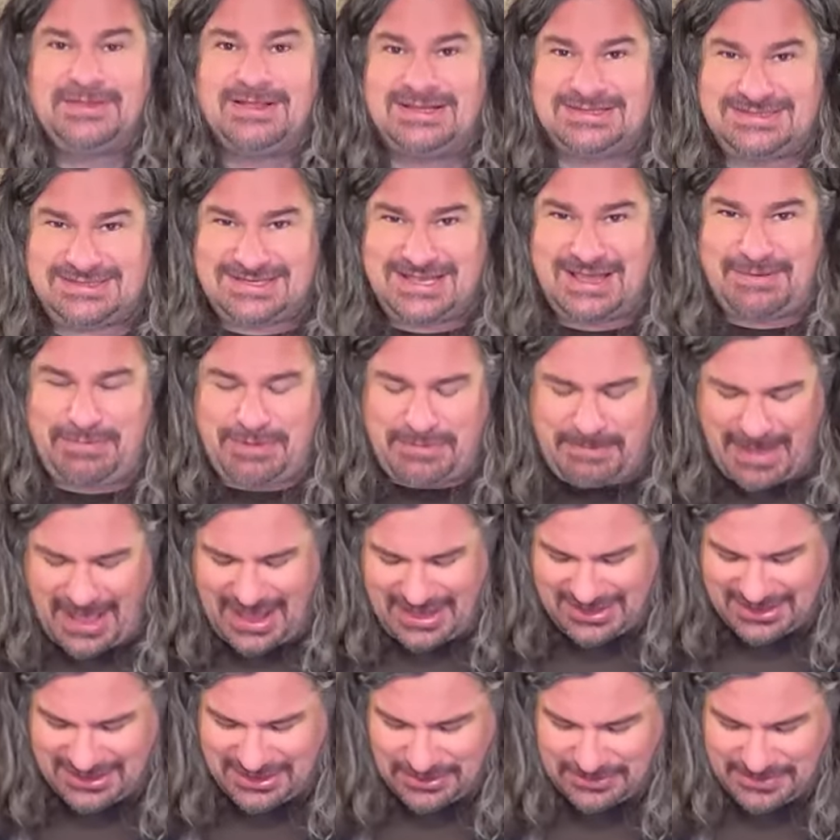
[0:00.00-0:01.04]
Let's step
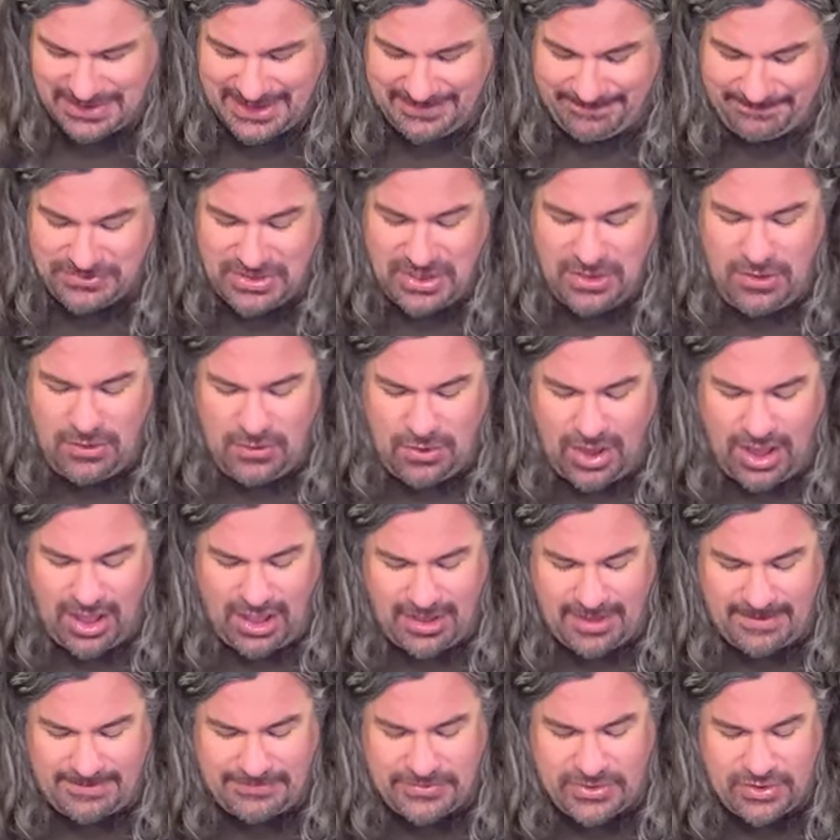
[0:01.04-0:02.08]
back a little bit.
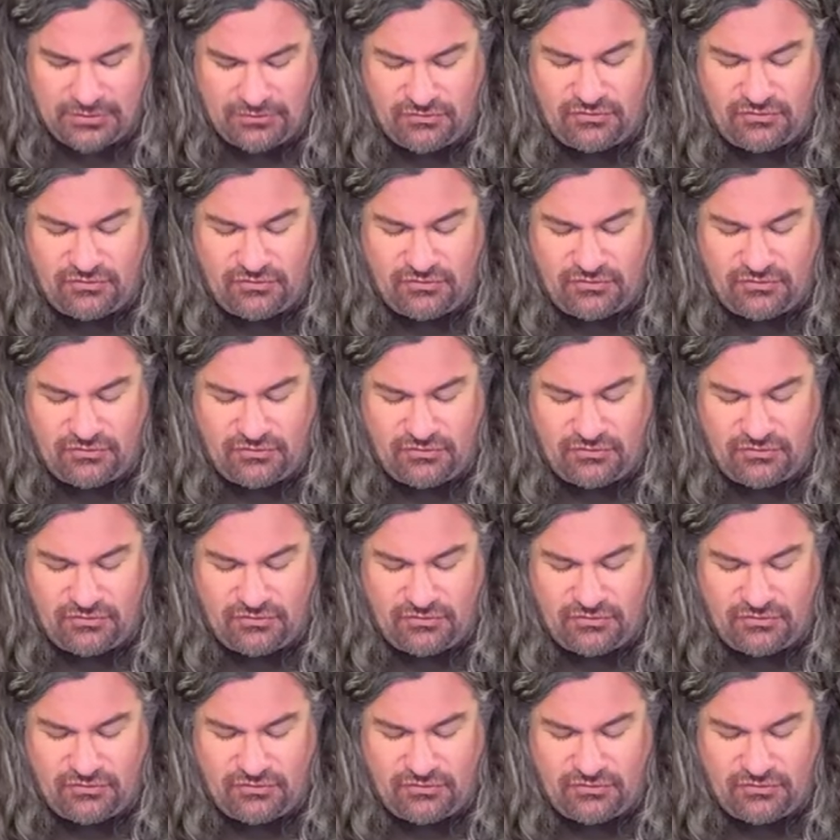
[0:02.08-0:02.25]
Um,